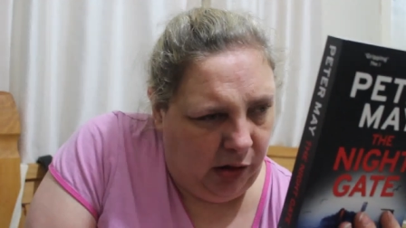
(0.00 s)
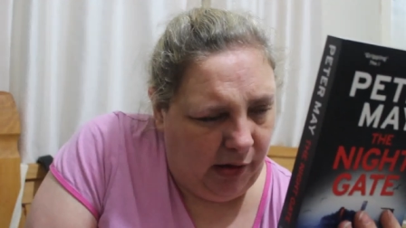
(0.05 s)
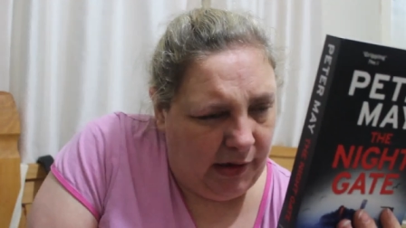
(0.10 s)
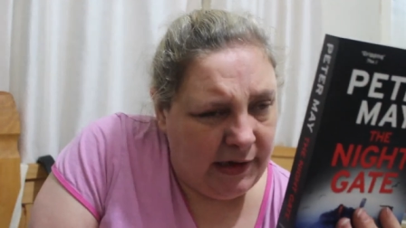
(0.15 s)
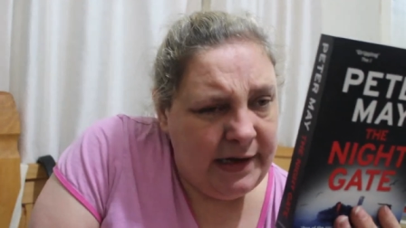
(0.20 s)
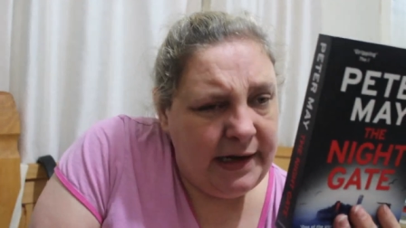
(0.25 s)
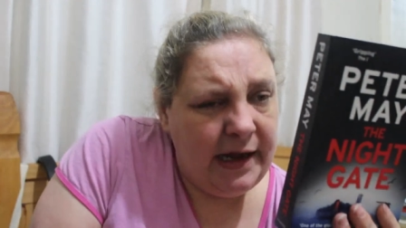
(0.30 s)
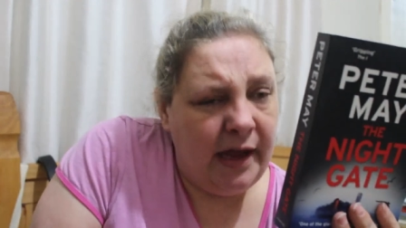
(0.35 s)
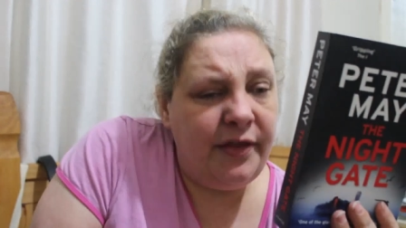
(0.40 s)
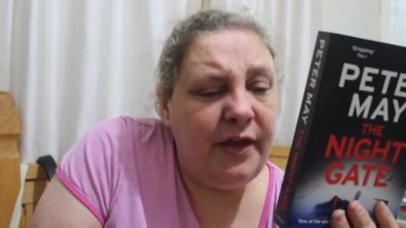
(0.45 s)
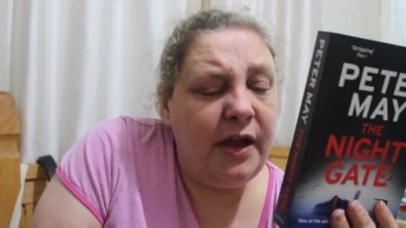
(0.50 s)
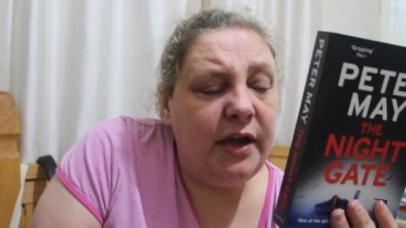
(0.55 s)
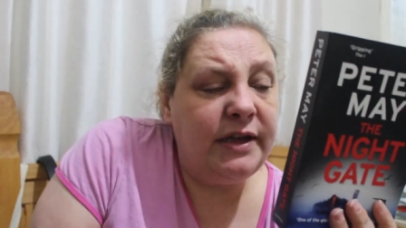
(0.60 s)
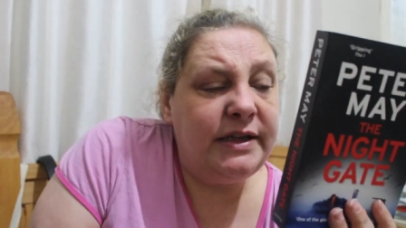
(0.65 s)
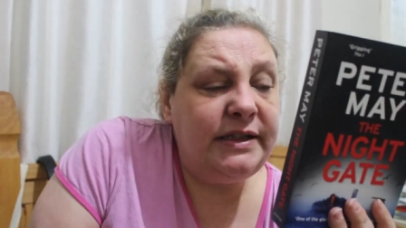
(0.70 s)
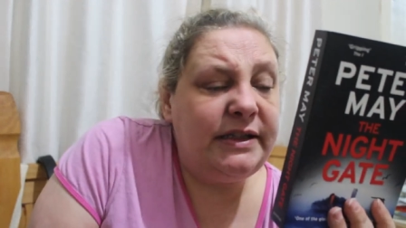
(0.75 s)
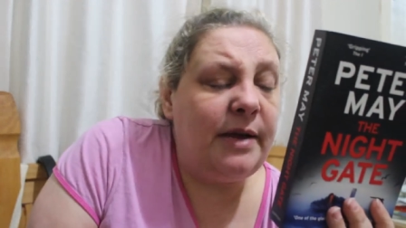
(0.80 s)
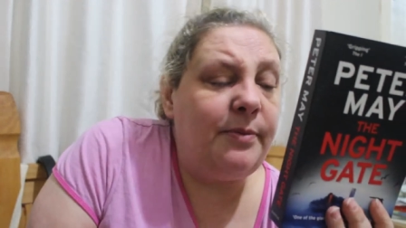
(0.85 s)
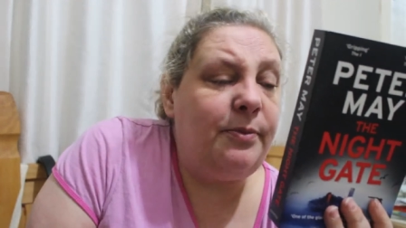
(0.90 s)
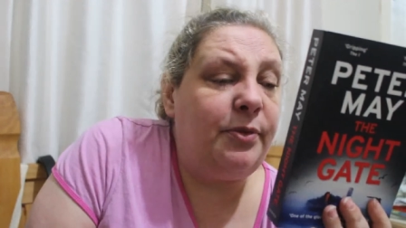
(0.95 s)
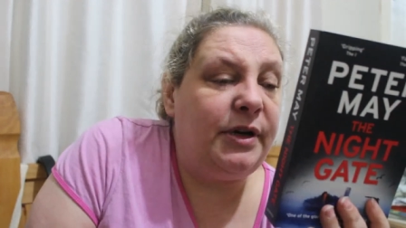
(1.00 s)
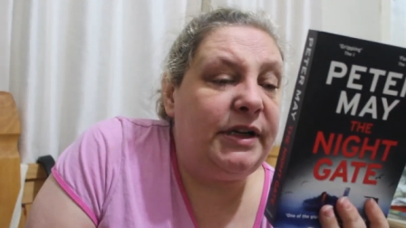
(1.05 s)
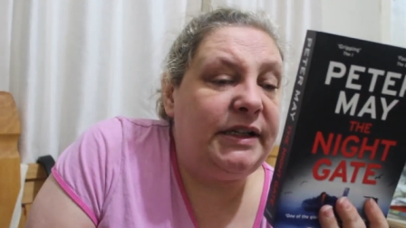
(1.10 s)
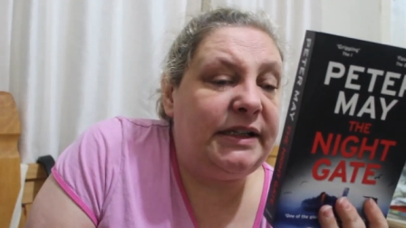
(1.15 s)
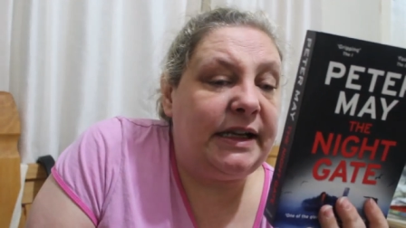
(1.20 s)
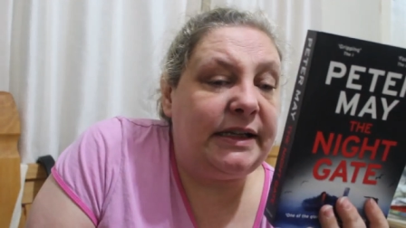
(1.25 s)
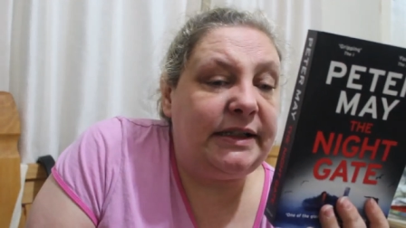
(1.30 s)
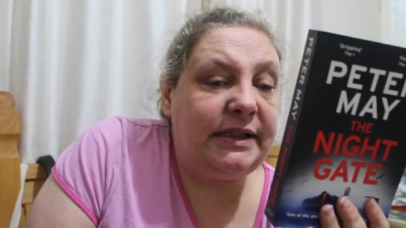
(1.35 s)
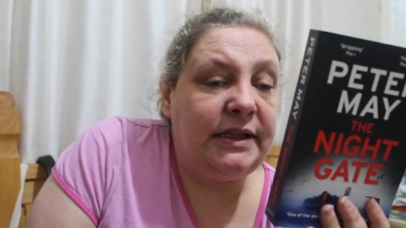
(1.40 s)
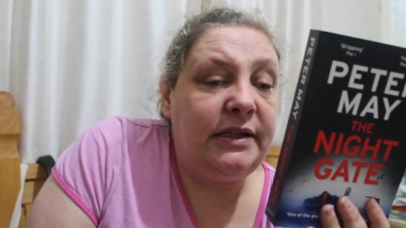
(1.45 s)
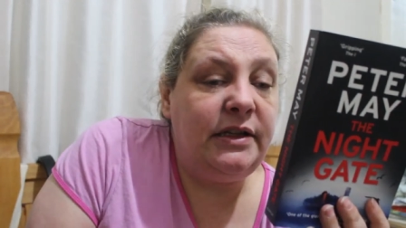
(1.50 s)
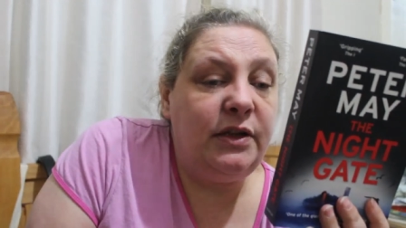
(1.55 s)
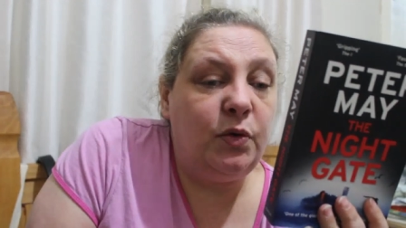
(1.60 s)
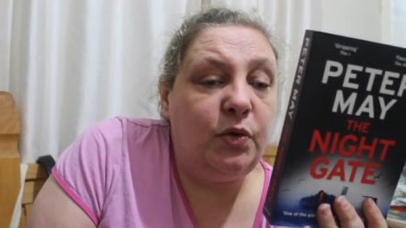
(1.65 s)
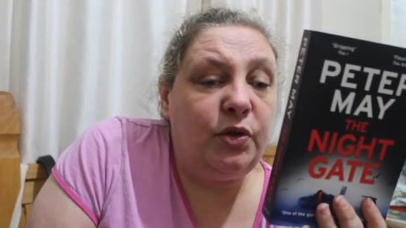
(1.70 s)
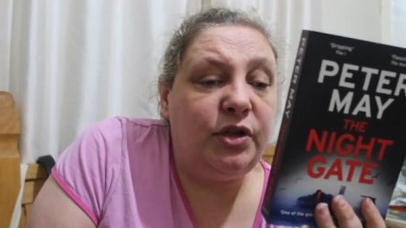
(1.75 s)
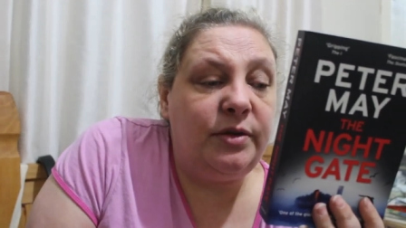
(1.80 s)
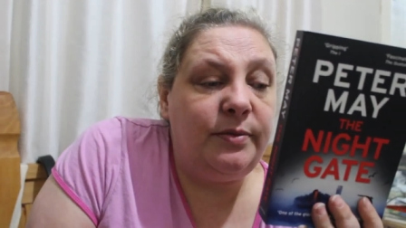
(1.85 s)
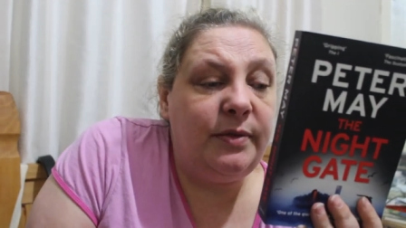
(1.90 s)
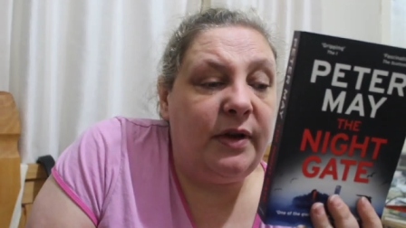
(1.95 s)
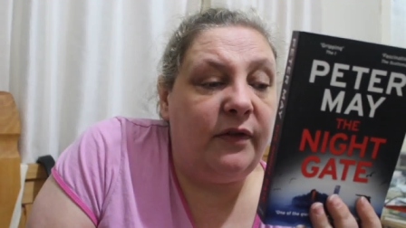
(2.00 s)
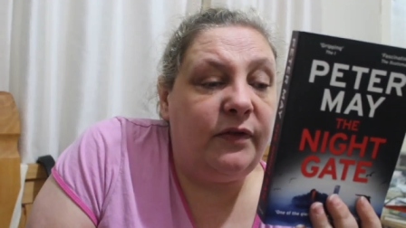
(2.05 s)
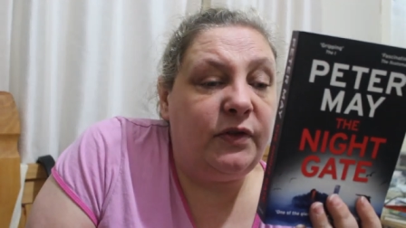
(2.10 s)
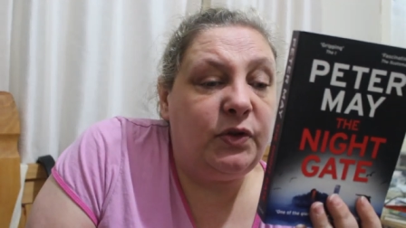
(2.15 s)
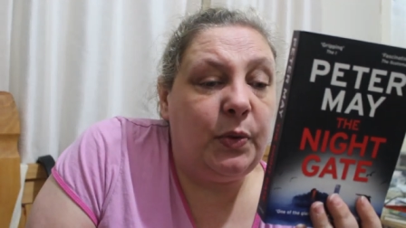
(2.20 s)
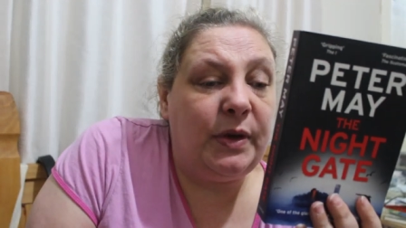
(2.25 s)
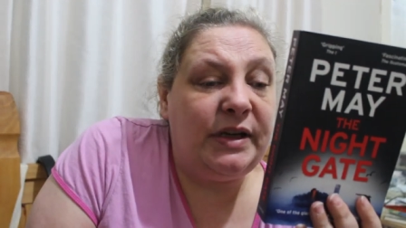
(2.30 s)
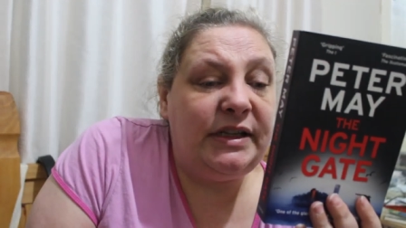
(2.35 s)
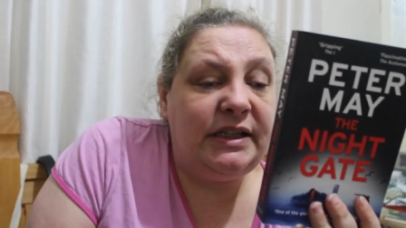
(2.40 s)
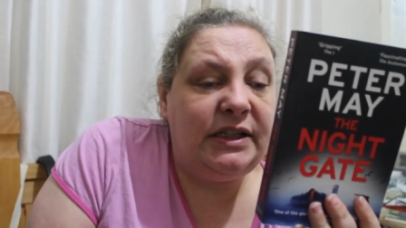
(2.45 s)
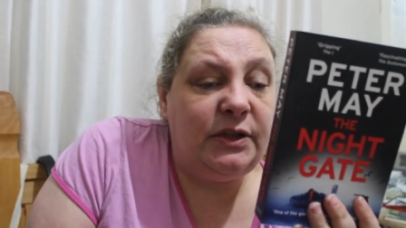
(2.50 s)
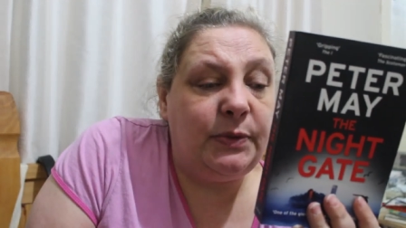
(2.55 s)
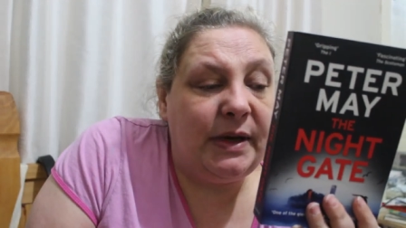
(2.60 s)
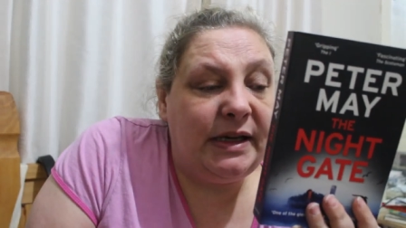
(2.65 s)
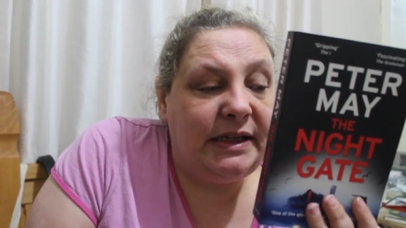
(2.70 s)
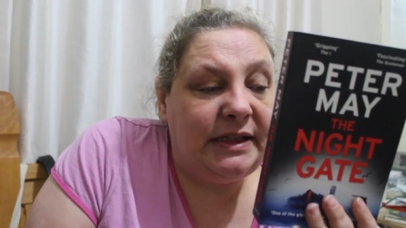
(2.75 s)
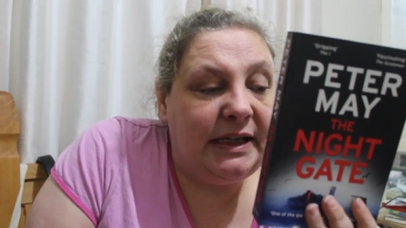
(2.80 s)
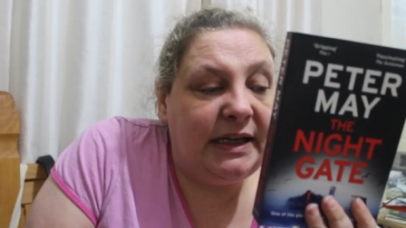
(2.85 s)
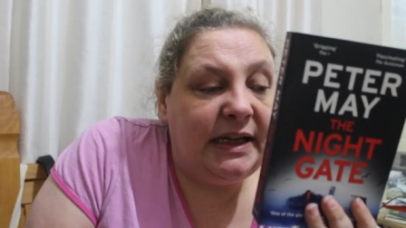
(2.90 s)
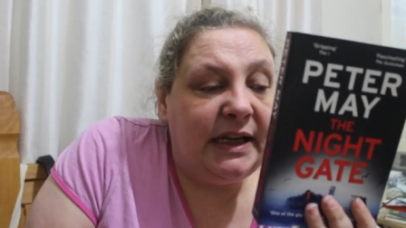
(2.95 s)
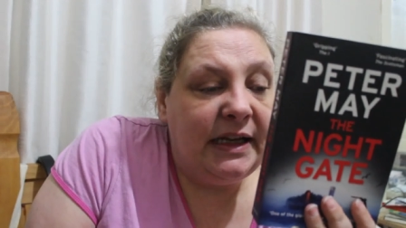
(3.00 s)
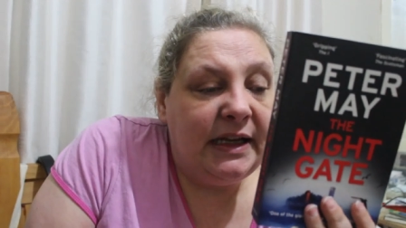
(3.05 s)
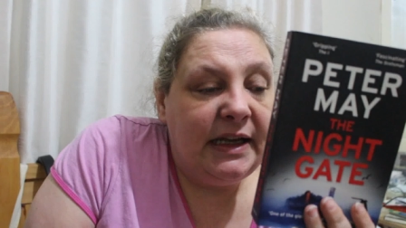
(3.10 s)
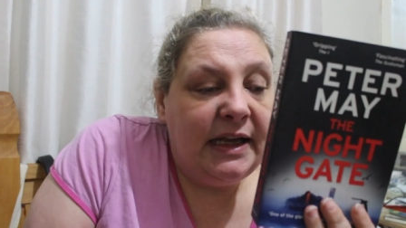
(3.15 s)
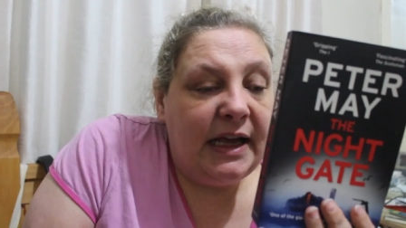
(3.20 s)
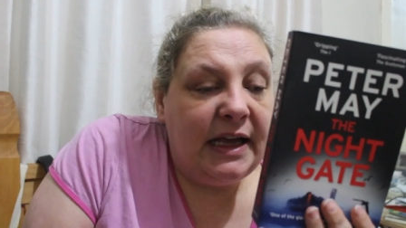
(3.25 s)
and the other contemporary set in the autumn of 2020